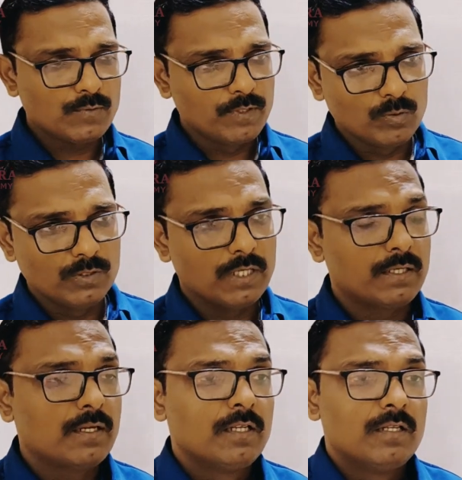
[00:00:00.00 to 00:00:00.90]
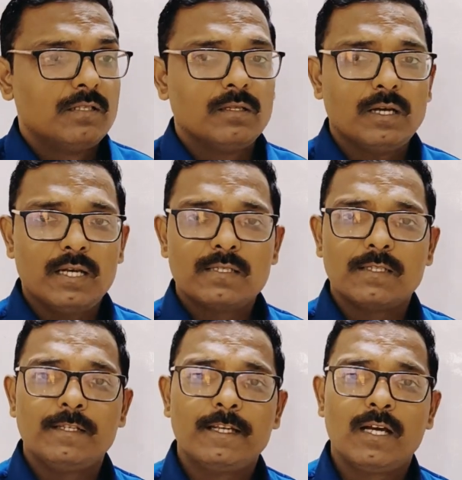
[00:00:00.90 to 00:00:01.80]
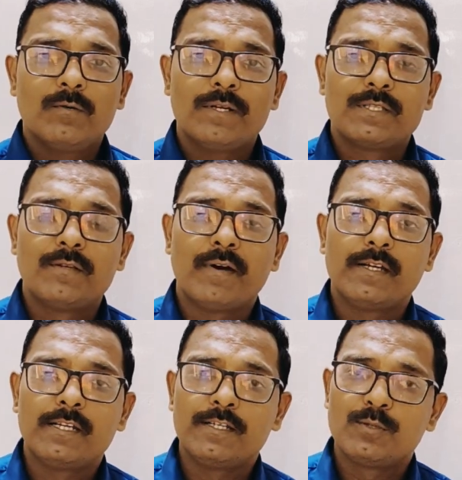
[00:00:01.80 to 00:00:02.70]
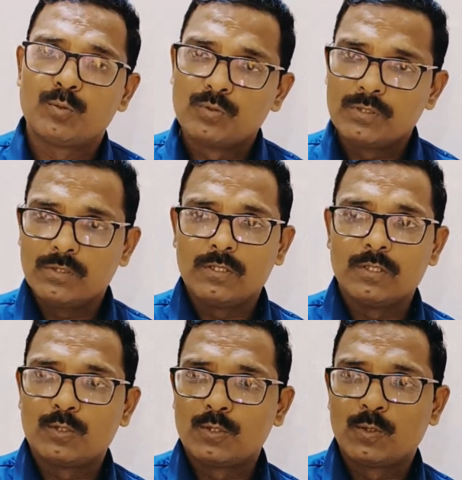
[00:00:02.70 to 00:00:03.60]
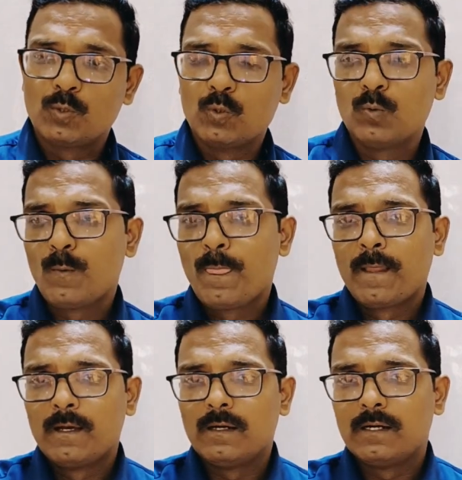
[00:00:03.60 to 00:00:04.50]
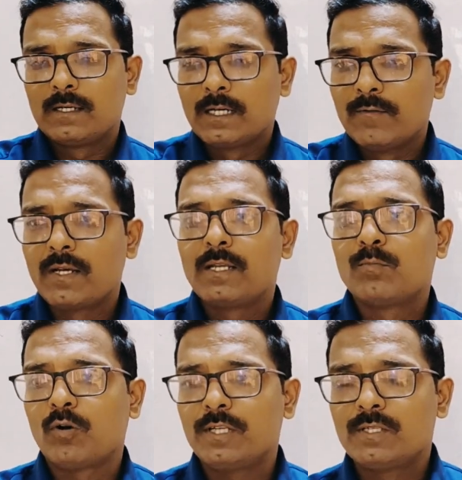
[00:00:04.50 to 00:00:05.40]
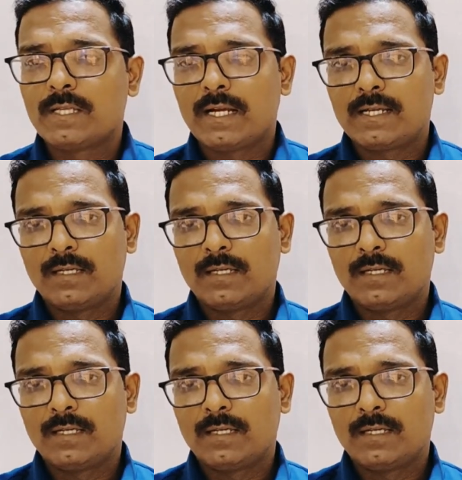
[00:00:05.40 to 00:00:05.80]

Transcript: we know that as India was divided into two governing bodies that